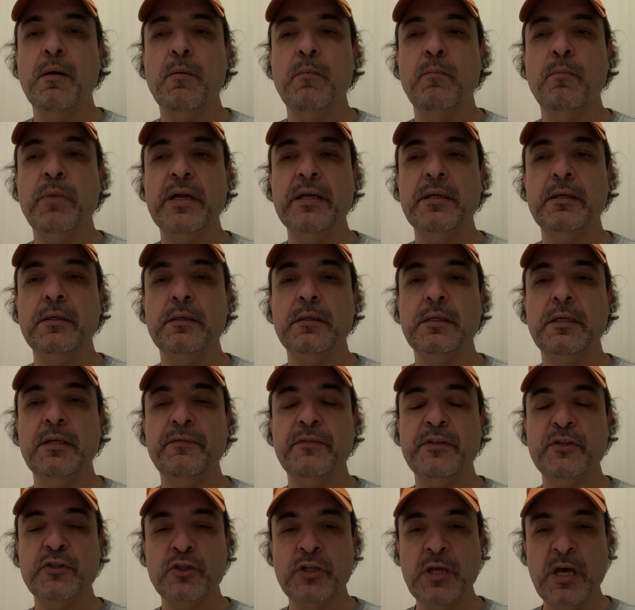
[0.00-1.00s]
But if
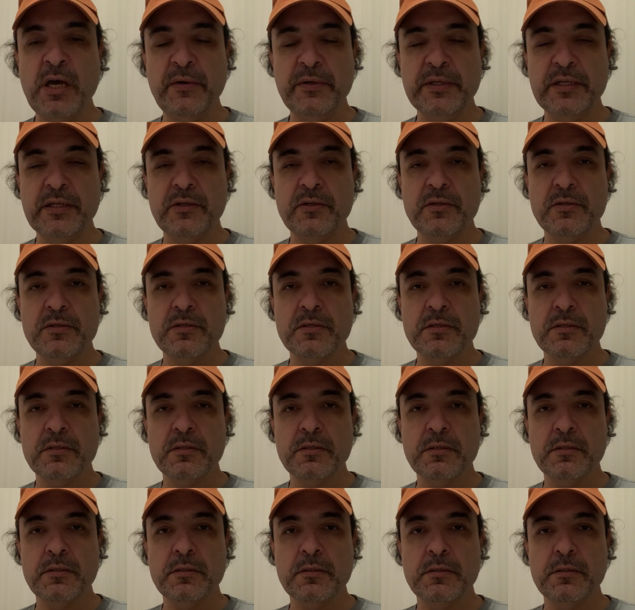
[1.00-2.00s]
the Saudis
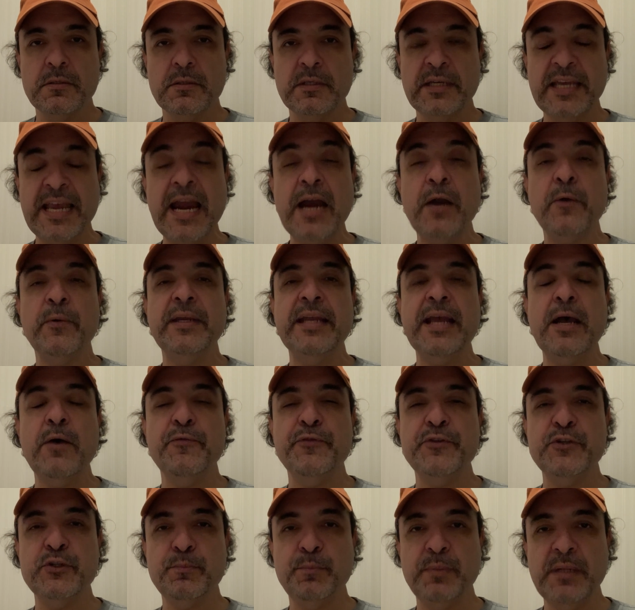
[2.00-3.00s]
carry out
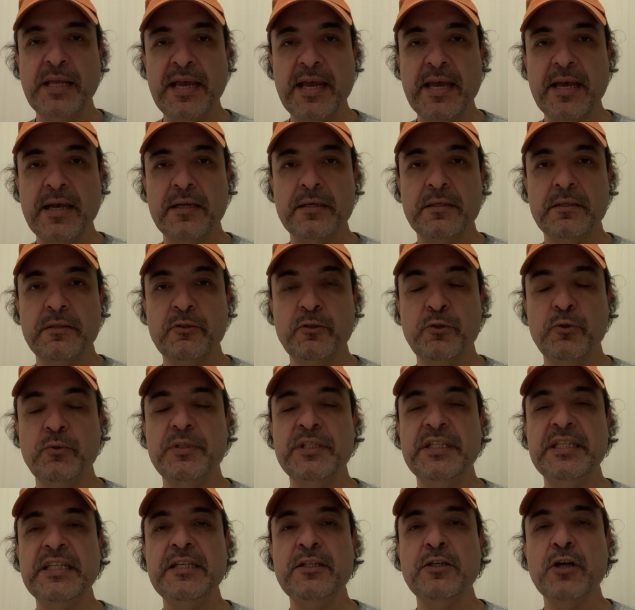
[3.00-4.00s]
this plan to
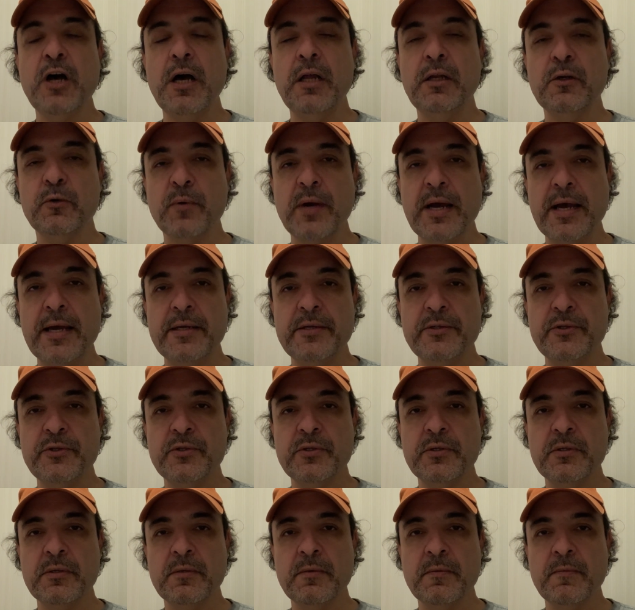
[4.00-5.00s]
de-dollarize,
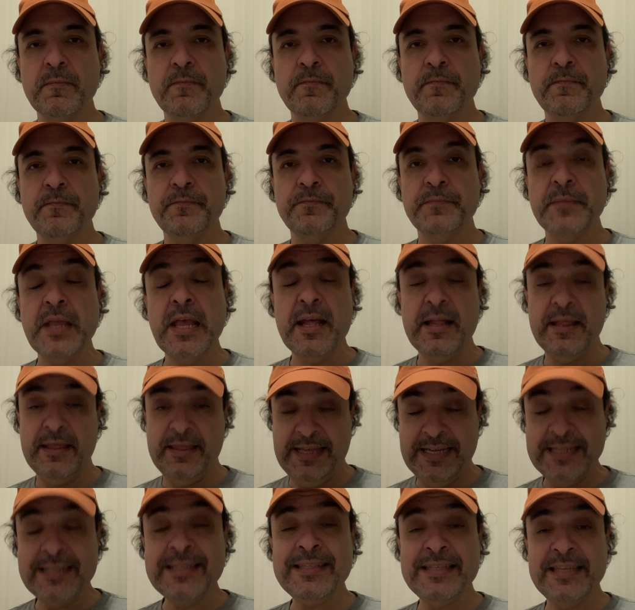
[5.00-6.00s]

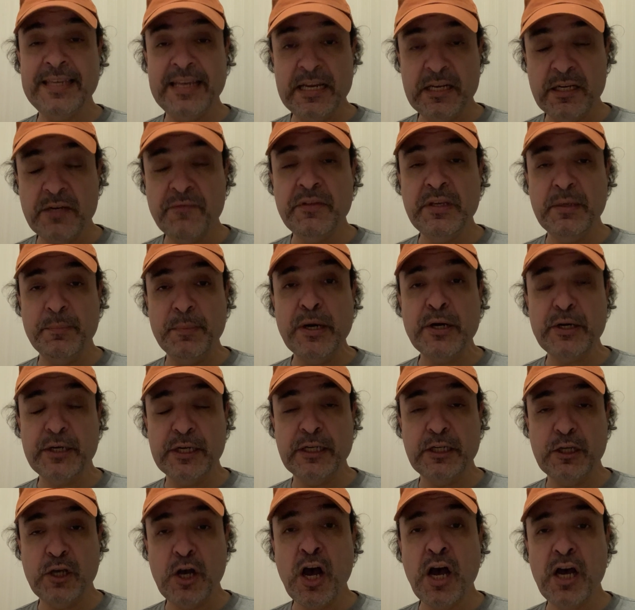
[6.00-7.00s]
that's the end of the American
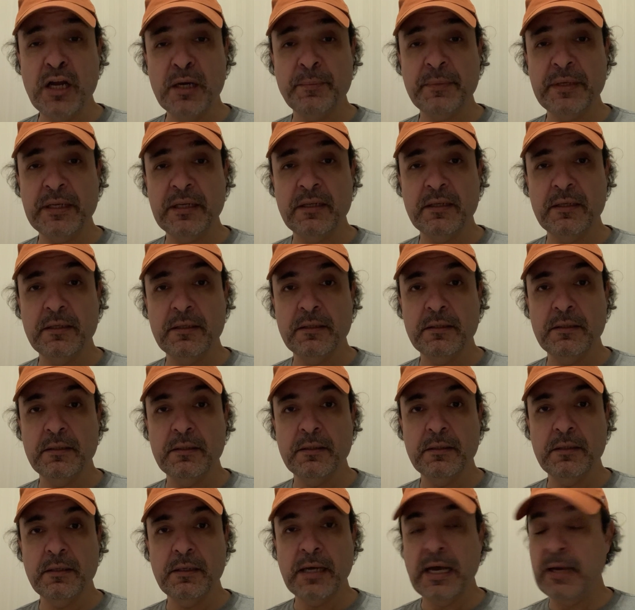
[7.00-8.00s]
economy.
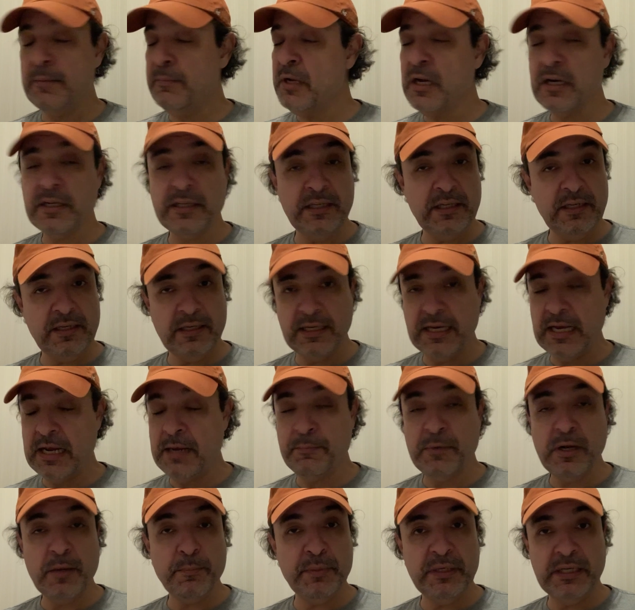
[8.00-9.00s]
I'm not kidding. I'm
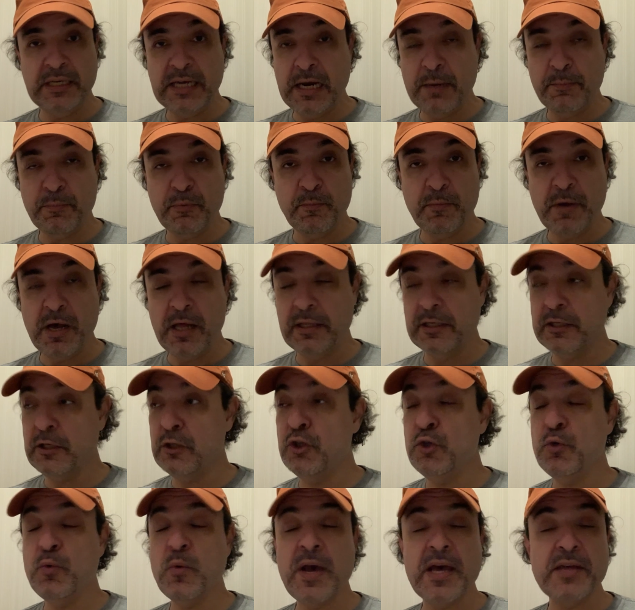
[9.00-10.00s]
not being hyperbolic.
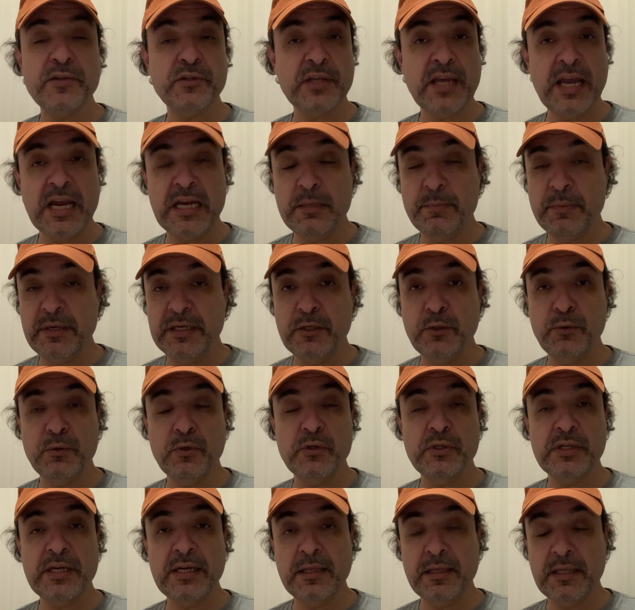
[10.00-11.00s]
And you ask anybody who
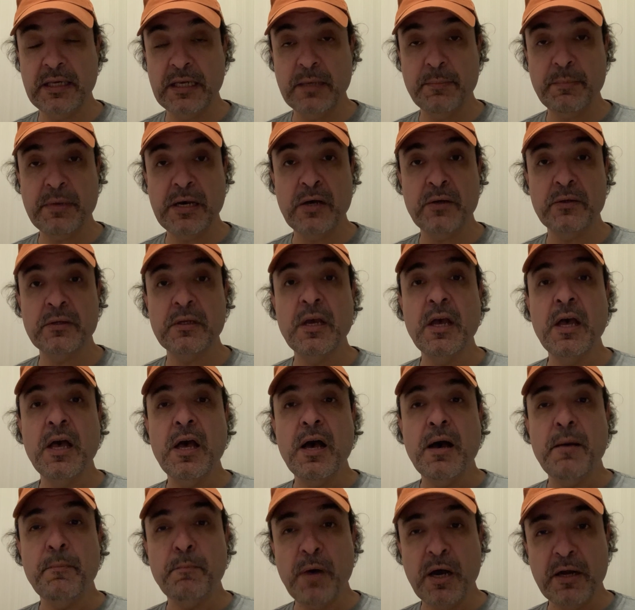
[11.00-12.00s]
knows anything about
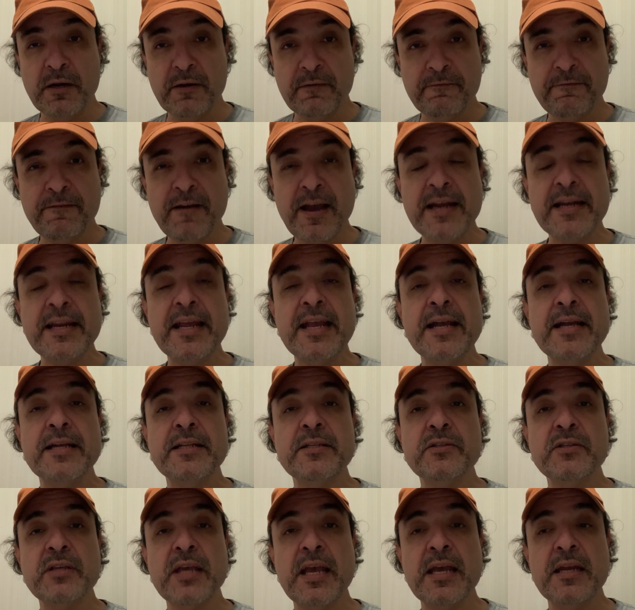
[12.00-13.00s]
modern
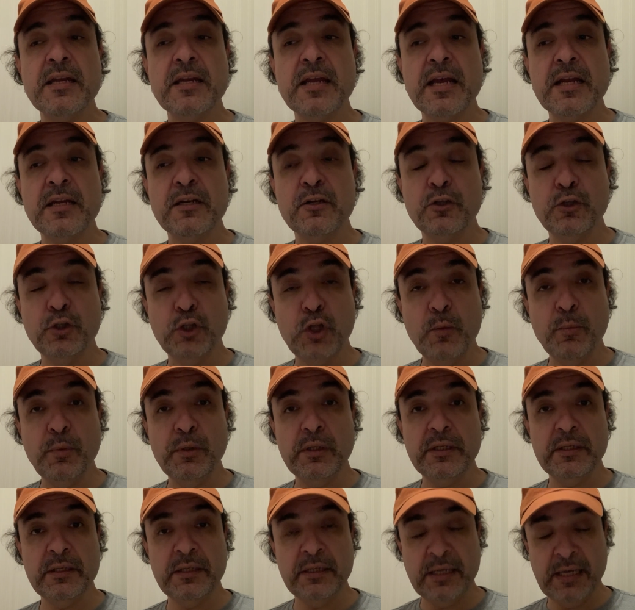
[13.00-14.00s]
finance and
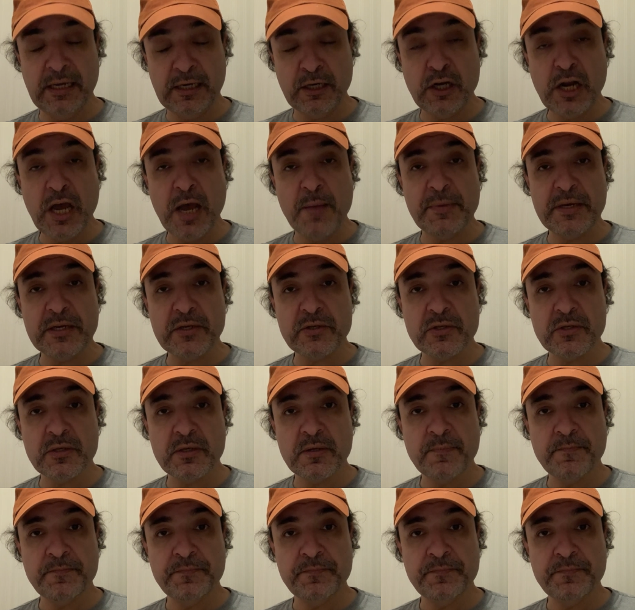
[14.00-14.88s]
global economics,